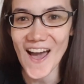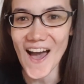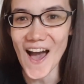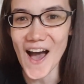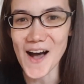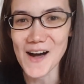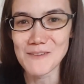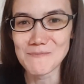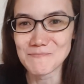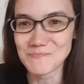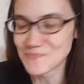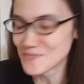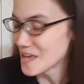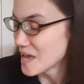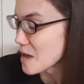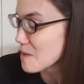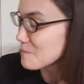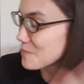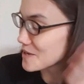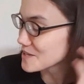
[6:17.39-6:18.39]

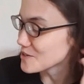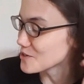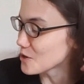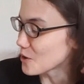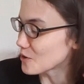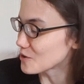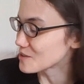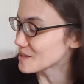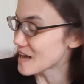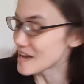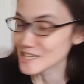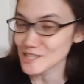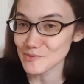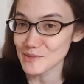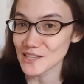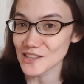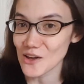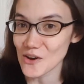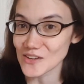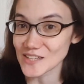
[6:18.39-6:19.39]
But you know, it'll last
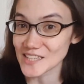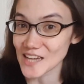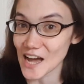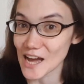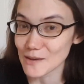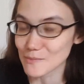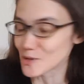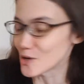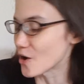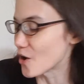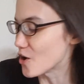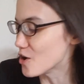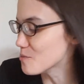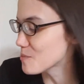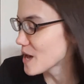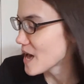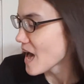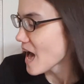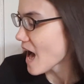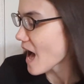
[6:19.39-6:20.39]
me a long time, you
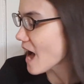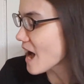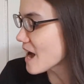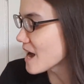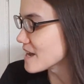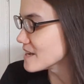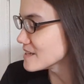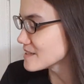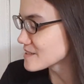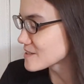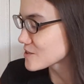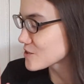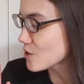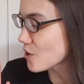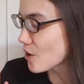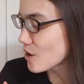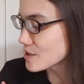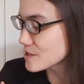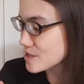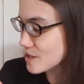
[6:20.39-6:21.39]
hope. It's
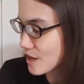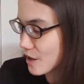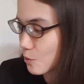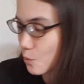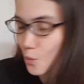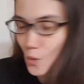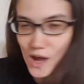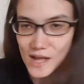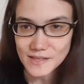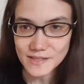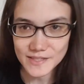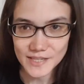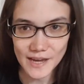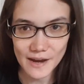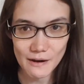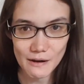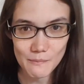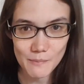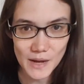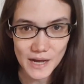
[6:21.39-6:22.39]
got a 1
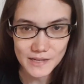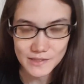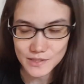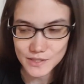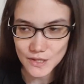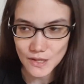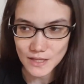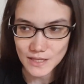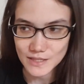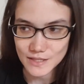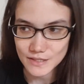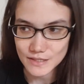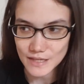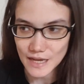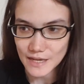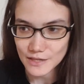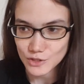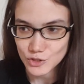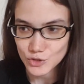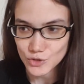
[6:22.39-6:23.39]
terabyte solid
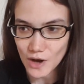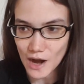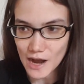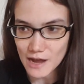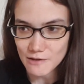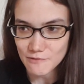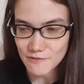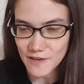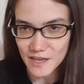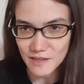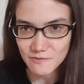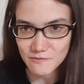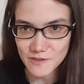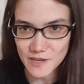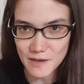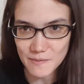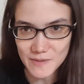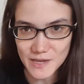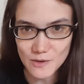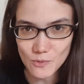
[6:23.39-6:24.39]
state drive,
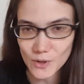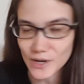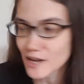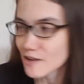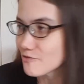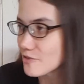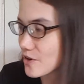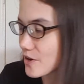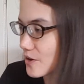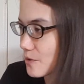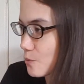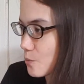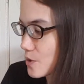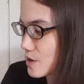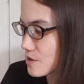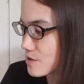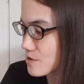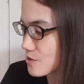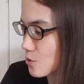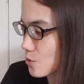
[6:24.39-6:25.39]
NVMe whatever,
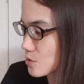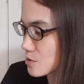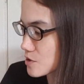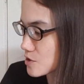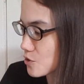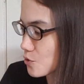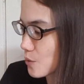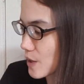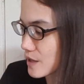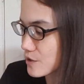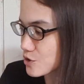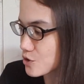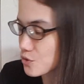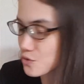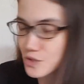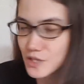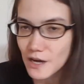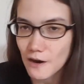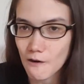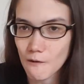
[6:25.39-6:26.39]
with also a
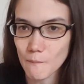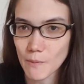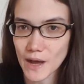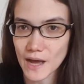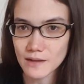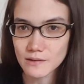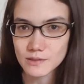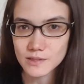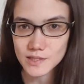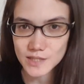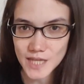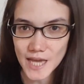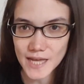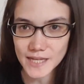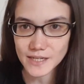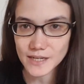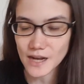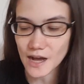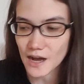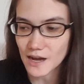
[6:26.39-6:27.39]
2 terabyte
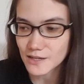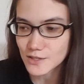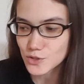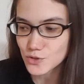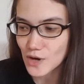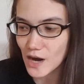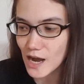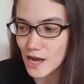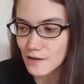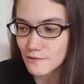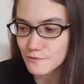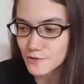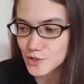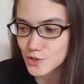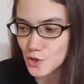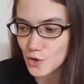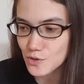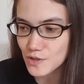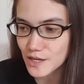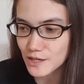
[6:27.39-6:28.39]
standard hard drive,
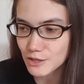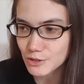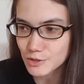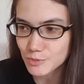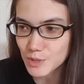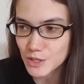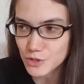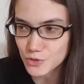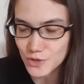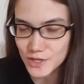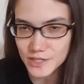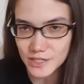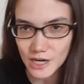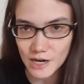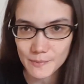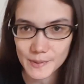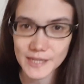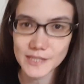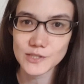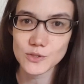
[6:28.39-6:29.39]
so that gives me 3
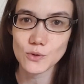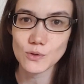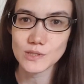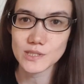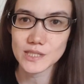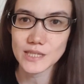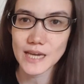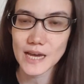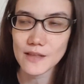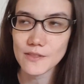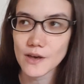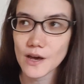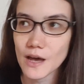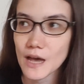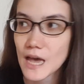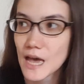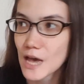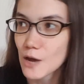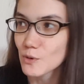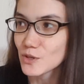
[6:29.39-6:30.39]
terabytes altogether,
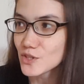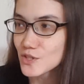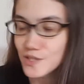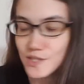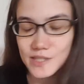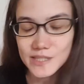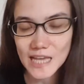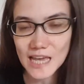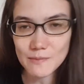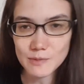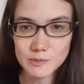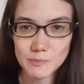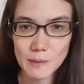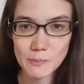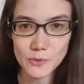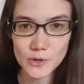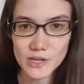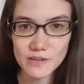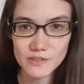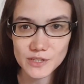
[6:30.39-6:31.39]
which is the same as my
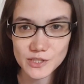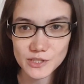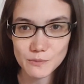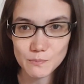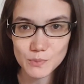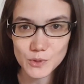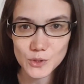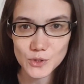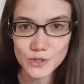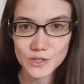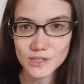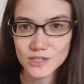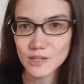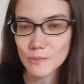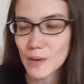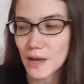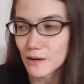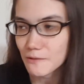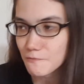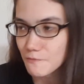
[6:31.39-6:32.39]
previous computer, so
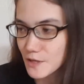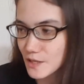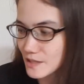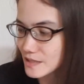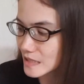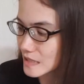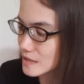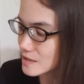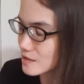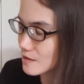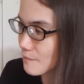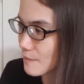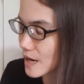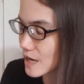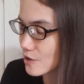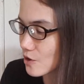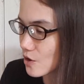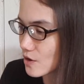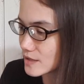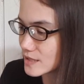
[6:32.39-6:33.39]
I'll be able to fit a decent
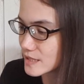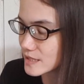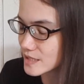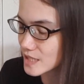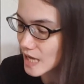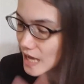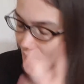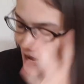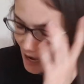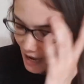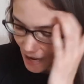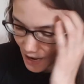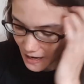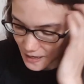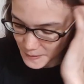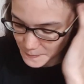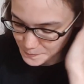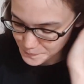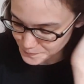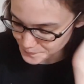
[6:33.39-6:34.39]
amount on it.
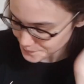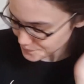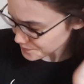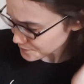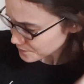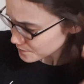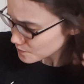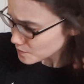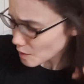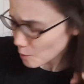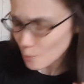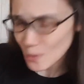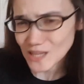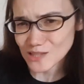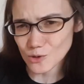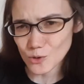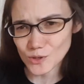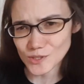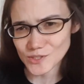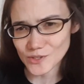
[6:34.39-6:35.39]

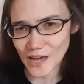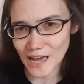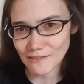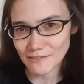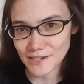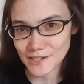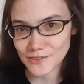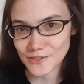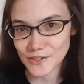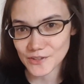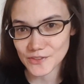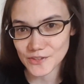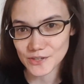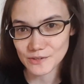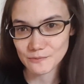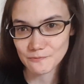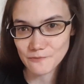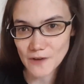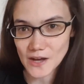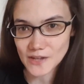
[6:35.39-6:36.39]
While also having
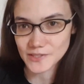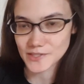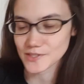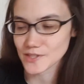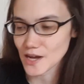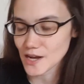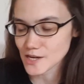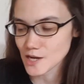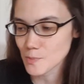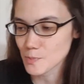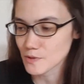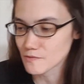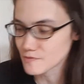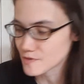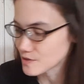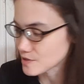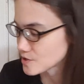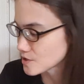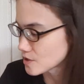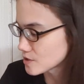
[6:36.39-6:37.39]
the fast startup
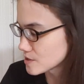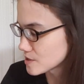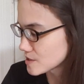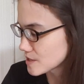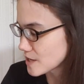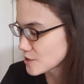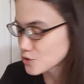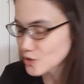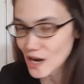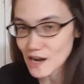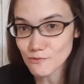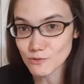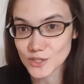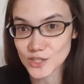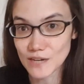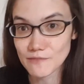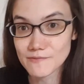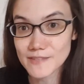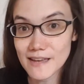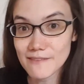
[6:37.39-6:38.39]
of this solid state drive, which
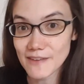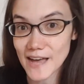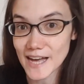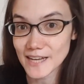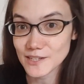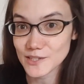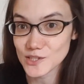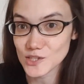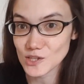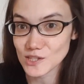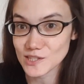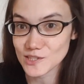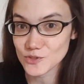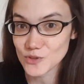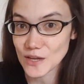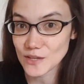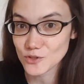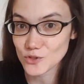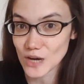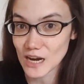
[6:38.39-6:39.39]
I've never had a solid
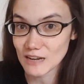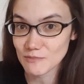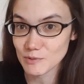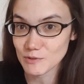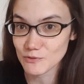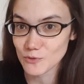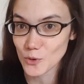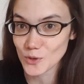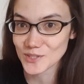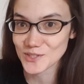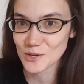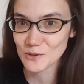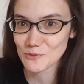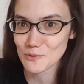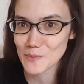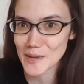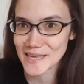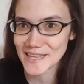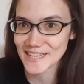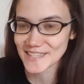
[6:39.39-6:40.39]
state drive before, so
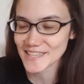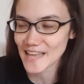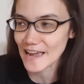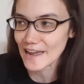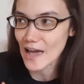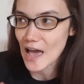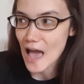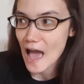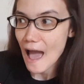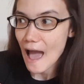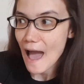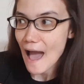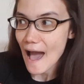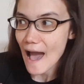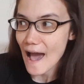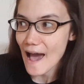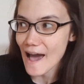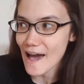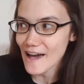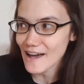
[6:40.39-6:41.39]
for me that's like,
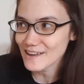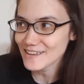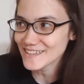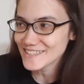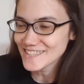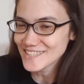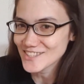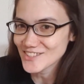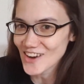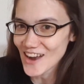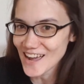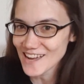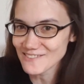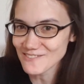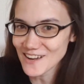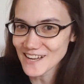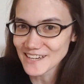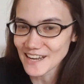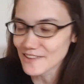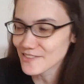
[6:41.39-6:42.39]
I get to
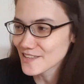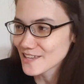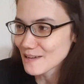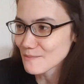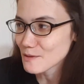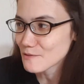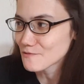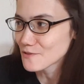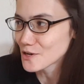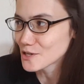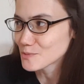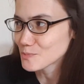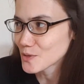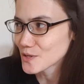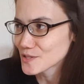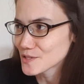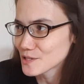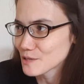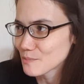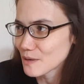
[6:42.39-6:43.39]
try one. I think I'm the first
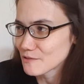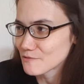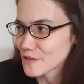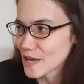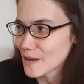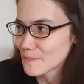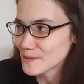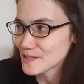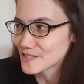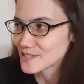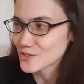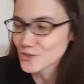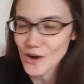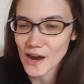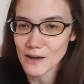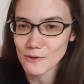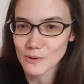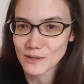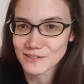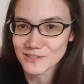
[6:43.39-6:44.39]
person in my family to
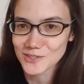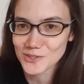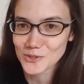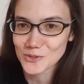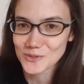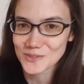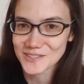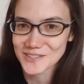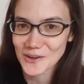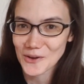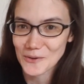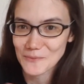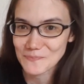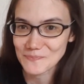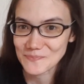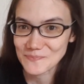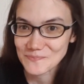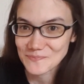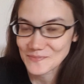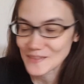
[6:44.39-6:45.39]
try one too, so
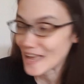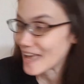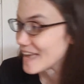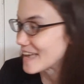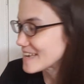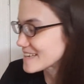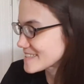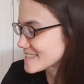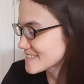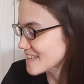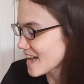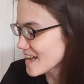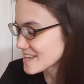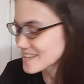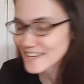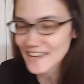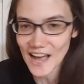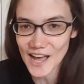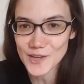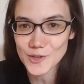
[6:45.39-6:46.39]

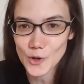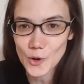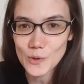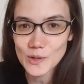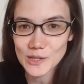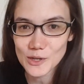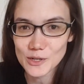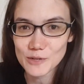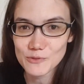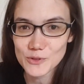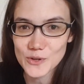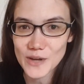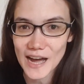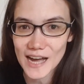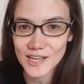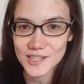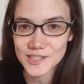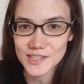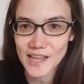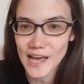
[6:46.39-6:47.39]
exciting. I know a lot of you
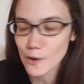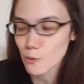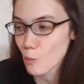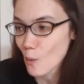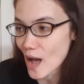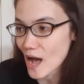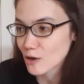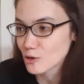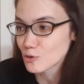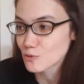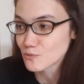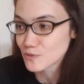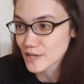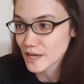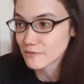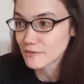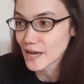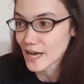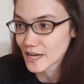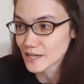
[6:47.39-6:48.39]
guys are like, wow, you've
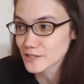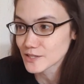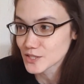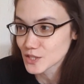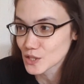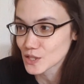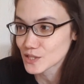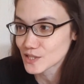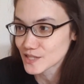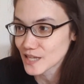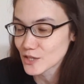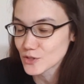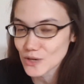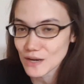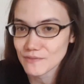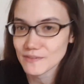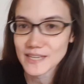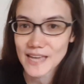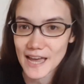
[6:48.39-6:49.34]
never had a solid state drive?